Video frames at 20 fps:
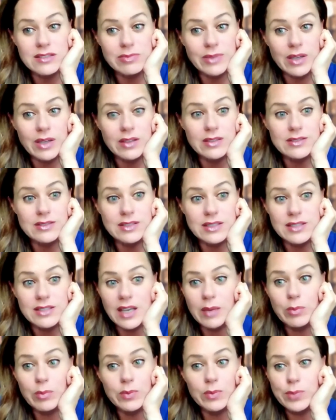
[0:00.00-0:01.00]
to be honest, because
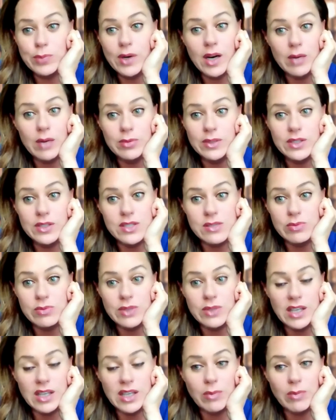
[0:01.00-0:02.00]
I probably just
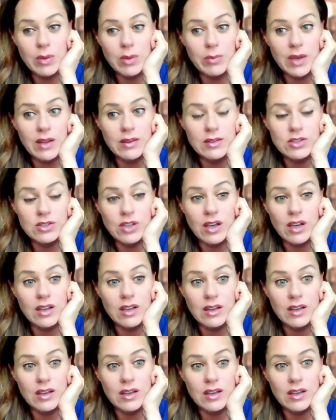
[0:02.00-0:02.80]
would have kept my mouth shut